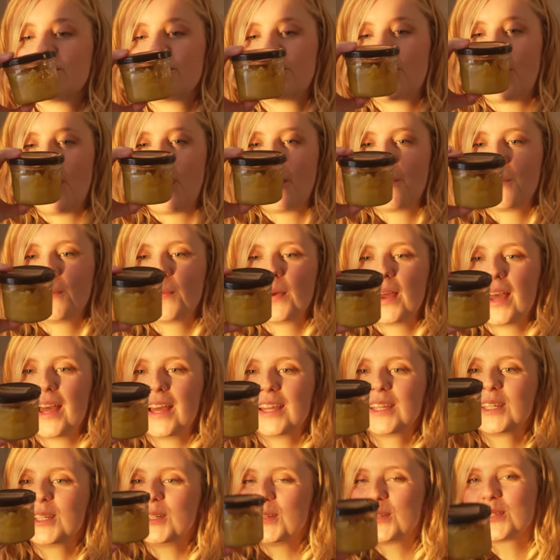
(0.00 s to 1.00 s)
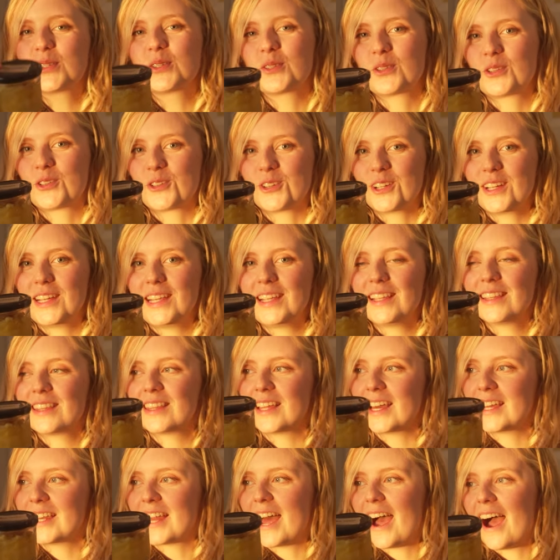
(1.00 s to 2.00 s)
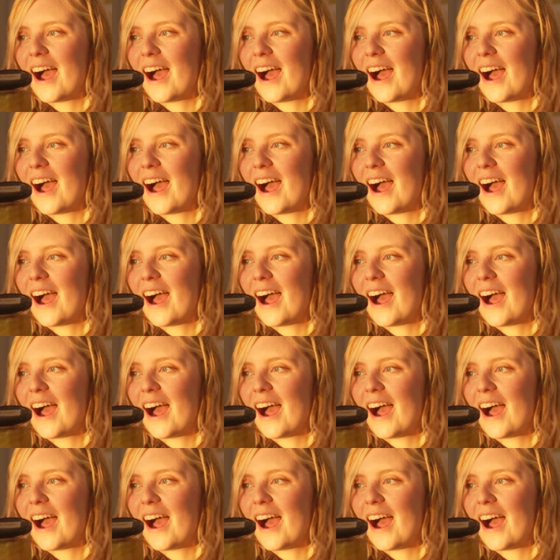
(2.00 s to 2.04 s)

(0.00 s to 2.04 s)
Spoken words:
from a yuzu tree that